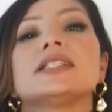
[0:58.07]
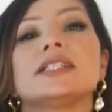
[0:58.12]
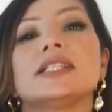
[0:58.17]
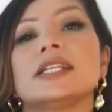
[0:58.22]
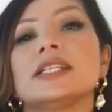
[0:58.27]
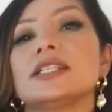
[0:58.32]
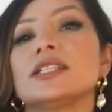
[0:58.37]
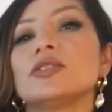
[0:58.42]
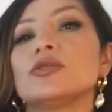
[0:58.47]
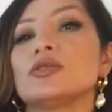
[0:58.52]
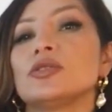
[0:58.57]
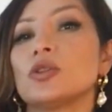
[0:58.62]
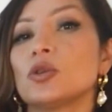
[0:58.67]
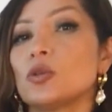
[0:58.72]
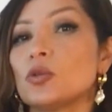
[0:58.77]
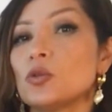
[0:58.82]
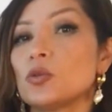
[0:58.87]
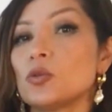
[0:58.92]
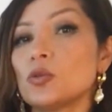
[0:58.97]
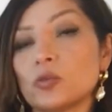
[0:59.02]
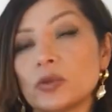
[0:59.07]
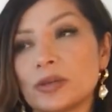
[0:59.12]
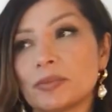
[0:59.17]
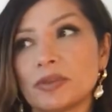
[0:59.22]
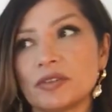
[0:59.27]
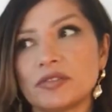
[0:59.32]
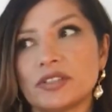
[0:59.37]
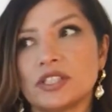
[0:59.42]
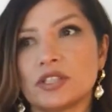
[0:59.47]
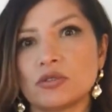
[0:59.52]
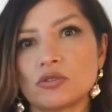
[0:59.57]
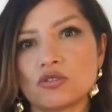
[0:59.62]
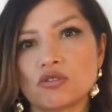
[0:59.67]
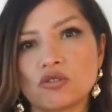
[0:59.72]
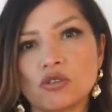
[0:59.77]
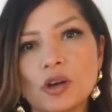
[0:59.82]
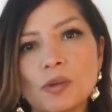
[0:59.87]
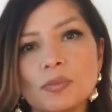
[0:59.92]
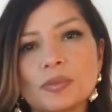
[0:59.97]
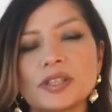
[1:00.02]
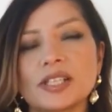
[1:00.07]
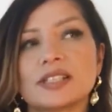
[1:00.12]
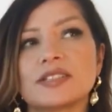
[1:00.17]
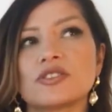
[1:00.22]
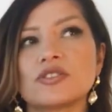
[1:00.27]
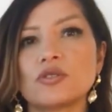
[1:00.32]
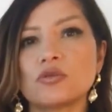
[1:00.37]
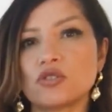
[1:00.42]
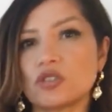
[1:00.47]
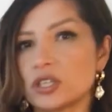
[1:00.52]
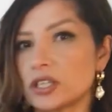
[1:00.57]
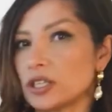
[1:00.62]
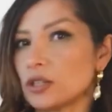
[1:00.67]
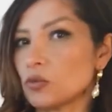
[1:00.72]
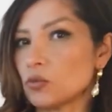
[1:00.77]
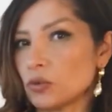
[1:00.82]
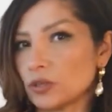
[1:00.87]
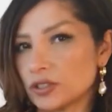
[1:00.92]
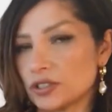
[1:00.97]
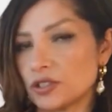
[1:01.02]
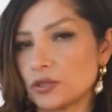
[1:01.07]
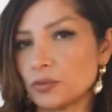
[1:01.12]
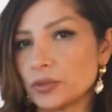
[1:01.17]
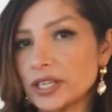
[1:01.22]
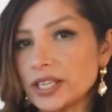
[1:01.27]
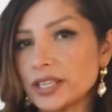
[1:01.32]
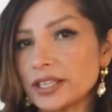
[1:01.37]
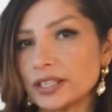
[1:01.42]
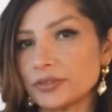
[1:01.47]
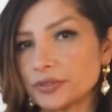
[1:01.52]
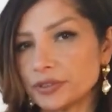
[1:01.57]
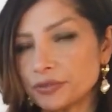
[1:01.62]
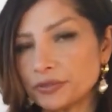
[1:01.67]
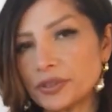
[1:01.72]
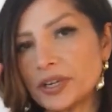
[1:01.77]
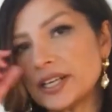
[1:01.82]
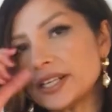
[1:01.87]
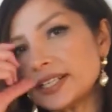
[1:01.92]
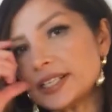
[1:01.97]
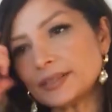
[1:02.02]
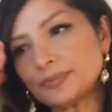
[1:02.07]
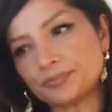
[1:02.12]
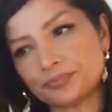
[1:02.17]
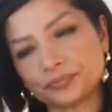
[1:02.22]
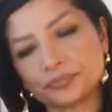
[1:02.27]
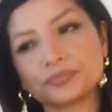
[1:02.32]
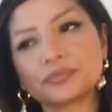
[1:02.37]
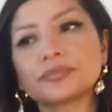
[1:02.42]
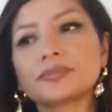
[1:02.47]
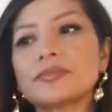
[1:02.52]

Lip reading: Then you'll know when my videos drop. That's usually once a week, every Friday.